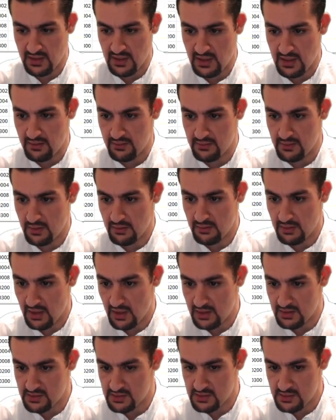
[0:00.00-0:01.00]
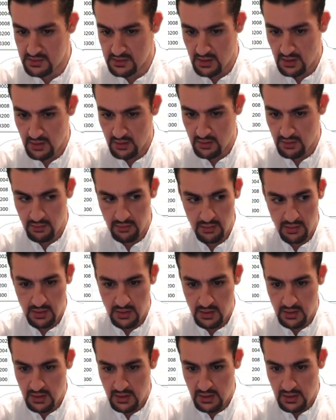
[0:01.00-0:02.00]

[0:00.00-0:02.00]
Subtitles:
right now. Okay, so